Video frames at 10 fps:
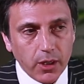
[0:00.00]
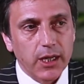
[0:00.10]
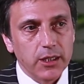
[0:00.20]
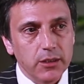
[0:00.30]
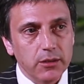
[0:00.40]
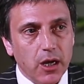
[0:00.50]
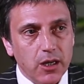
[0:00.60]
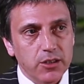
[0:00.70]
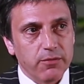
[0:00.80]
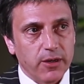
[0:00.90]
and he
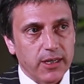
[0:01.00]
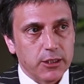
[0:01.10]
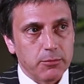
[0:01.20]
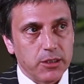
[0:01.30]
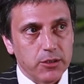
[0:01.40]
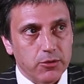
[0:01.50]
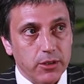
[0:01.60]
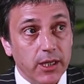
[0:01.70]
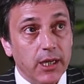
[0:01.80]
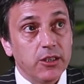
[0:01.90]
asked the finance
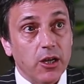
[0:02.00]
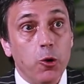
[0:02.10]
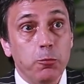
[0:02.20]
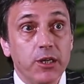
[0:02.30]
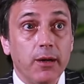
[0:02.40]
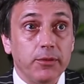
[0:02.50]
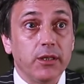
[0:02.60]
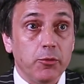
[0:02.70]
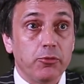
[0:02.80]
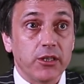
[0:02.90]
ministry to open up and
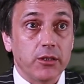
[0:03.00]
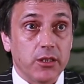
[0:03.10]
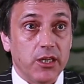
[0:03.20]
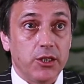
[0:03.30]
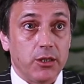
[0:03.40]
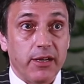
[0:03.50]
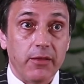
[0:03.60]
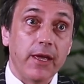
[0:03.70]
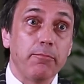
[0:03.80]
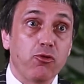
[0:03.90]
give a presentation
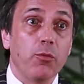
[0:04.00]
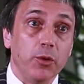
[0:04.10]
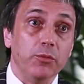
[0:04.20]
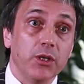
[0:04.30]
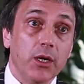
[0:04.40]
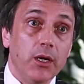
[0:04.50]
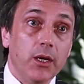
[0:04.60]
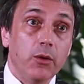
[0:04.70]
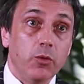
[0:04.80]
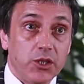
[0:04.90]
about their problems,
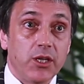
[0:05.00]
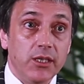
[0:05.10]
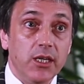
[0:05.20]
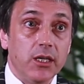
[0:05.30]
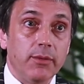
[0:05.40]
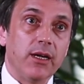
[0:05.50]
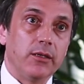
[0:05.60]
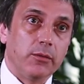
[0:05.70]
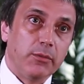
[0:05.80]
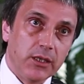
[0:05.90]
which they did, about how
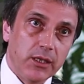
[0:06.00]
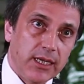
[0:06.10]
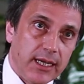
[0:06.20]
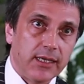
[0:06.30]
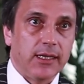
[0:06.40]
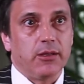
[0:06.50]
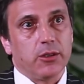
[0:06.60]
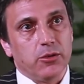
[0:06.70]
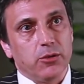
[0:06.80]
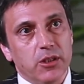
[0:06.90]
little money they had, how they
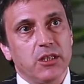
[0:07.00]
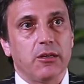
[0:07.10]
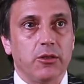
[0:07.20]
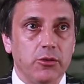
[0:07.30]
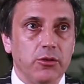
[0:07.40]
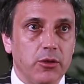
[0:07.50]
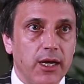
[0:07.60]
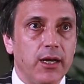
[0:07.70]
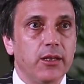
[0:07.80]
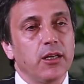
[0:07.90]
couldn't do this, how they couldn't do
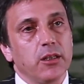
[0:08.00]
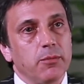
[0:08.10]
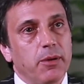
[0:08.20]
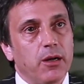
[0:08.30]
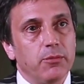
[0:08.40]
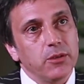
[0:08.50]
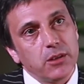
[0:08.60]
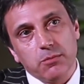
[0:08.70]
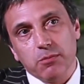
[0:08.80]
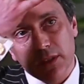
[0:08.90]
that. And the other
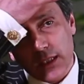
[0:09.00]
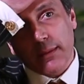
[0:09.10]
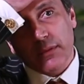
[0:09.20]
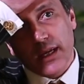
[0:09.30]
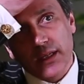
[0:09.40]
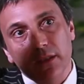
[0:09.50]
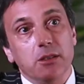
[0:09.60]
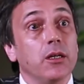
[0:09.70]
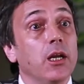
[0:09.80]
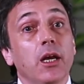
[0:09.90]
departments slapped their heads and
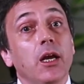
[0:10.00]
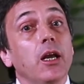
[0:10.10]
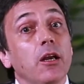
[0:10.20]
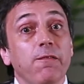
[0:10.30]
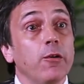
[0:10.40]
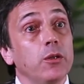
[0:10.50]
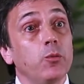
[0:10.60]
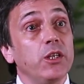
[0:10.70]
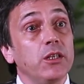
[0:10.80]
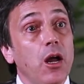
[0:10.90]
said, if only
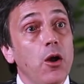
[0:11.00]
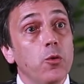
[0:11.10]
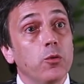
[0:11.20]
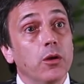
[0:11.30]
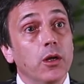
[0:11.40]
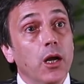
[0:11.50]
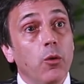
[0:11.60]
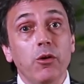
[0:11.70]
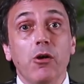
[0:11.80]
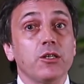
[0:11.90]
we'd known.
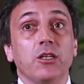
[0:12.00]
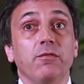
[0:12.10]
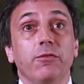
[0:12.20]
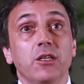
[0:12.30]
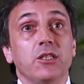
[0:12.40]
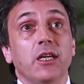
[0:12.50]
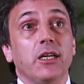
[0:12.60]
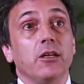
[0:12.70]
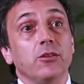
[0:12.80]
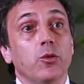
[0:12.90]
We're asking for this and they
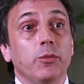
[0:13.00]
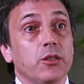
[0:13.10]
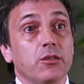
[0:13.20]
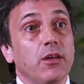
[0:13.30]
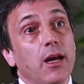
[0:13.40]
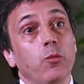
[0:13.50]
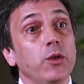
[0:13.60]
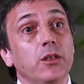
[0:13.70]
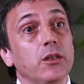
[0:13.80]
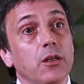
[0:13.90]
can't do it because of that. We
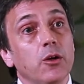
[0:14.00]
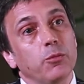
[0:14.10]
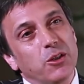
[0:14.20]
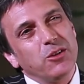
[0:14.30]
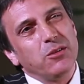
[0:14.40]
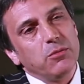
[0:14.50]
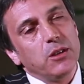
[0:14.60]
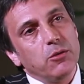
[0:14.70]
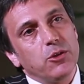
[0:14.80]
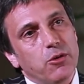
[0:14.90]
didn't know, because, you
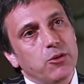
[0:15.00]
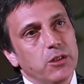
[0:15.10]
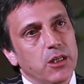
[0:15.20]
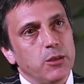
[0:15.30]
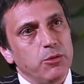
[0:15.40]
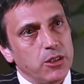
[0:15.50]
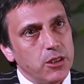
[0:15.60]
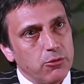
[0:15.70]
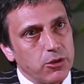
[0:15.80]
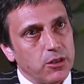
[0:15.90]
know, the Treasury tends to be
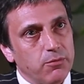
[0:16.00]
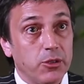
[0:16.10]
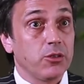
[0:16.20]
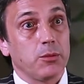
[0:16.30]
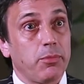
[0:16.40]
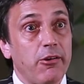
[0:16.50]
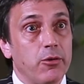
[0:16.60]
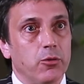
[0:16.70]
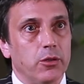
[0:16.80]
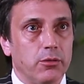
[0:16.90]
secretive because it's
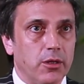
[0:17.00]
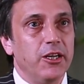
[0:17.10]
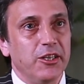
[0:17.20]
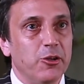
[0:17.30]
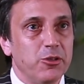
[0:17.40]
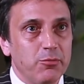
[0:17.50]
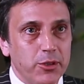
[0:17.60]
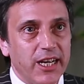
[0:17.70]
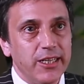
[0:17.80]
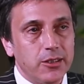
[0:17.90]
paranoid and it knows
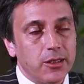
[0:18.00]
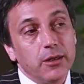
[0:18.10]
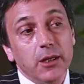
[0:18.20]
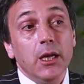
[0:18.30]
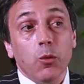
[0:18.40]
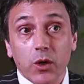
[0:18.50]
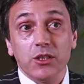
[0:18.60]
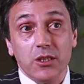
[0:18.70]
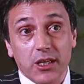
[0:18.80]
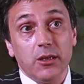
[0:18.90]
everybody hates it.
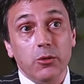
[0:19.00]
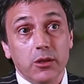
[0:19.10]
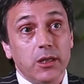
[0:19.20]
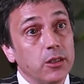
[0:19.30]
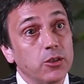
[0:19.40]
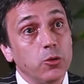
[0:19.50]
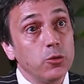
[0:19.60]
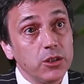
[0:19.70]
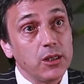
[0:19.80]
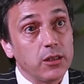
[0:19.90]
Once they know that they can
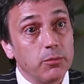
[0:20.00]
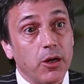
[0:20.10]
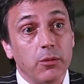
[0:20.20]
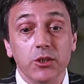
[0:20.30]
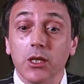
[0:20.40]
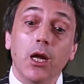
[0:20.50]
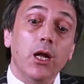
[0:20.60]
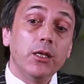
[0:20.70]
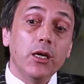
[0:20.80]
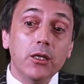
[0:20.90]
talk to the other
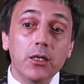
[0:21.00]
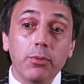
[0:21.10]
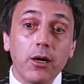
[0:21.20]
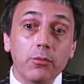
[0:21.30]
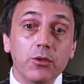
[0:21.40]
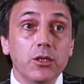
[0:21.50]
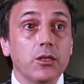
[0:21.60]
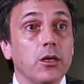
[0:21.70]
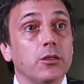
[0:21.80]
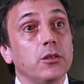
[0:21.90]
departments
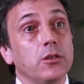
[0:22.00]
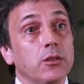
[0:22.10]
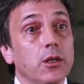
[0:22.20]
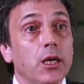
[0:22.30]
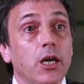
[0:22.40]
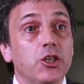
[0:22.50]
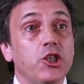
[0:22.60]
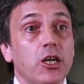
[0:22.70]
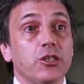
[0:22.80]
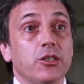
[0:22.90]
started to
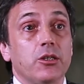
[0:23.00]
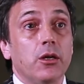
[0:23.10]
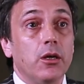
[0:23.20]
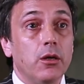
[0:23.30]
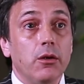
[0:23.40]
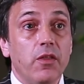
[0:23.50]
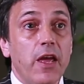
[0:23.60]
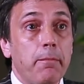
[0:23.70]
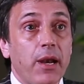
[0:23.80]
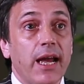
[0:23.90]
adjust
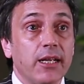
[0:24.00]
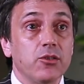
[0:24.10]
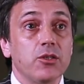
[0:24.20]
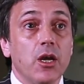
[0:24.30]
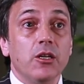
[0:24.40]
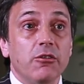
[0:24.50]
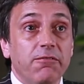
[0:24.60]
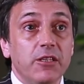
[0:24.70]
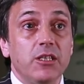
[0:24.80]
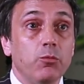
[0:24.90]
their plans to
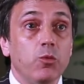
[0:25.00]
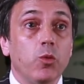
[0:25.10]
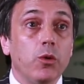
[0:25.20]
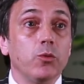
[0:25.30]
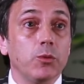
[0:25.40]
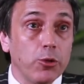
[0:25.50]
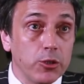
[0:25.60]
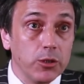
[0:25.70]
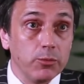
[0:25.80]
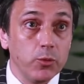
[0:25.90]
fit in with what was
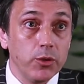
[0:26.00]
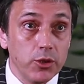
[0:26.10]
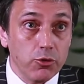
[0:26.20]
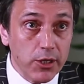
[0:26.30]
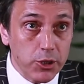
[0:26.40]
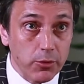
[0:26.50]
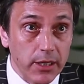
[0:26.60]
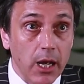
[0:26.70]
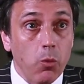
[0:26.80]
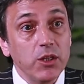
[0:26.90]
possible with the
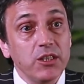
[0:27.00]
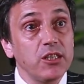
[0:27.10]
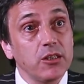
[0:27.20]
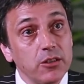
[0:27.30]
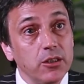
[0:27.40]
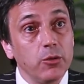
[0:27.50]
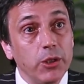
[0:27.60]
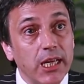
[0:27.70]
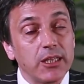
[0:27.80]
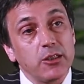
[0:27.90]
Treasury. Once they started
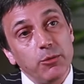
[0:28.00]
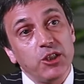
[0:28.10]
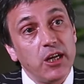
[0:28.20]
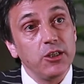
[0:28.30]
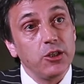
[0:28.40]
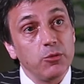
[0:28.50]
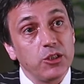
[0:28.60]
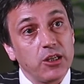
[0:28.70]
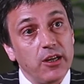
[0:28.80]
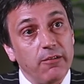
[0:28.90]
doing that, so much energy was
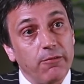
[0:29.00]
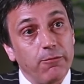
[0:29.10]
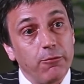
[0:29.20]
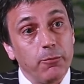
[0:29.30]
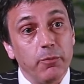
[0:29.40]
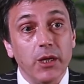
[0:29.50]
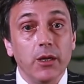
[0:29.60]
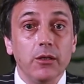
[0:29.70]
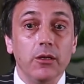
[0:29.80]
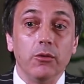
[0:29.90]
saved from,
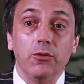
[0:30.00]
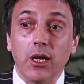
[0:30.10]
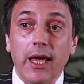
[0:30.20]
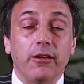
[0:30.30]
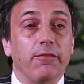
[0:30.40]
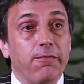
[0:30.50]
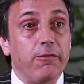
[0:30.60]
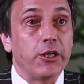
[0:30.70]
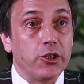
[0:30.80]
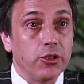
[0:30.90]
you know, the lack of
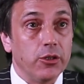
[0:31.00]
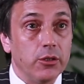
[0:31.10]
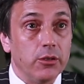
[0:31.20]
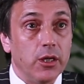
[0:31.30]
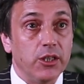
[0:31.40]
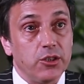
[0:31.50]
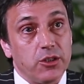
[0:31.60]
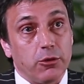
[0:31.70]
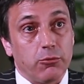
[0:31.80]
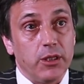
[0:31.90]
friction and
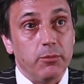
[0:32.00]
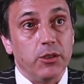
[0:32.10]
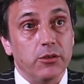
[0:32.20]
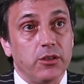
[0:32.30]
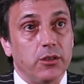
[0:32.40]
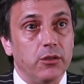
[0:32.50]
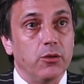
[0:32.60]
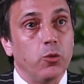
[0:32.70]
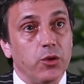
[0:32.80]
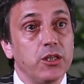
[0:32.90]
disagreement and
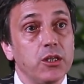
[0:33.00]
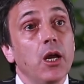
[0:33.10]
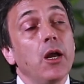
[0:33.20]
all this,